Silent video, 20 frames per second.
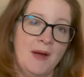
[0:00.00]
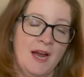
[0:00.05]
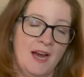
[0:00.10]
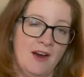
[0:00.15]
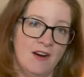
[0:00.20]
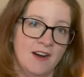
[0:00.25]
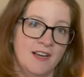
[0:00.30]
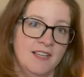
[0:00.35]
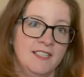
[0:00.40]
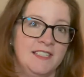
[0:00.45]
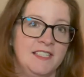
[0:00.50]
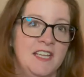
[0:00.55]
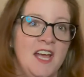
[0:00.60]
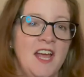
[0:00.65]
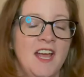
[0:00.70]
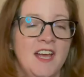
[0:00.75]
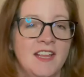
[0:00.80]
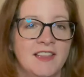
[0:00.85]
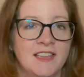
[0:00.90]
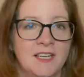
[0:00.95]
Paris.
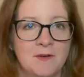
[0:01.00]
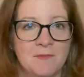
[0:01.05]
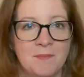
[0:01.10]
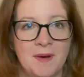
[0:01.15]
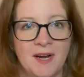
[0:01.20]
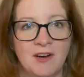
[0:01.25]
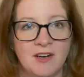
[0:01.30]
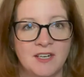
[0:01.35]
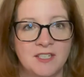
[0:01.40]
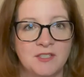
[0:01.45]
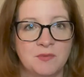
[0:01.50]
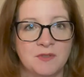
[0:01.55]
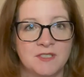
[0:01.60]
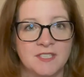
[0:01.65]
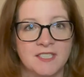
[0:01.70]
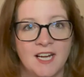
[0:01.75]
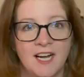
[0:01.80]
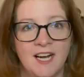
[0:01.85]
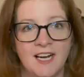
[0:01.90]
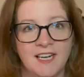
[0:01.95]
Their marriage
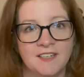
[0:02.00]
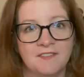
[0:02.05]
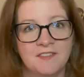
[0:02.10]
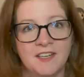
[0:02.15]
was kind of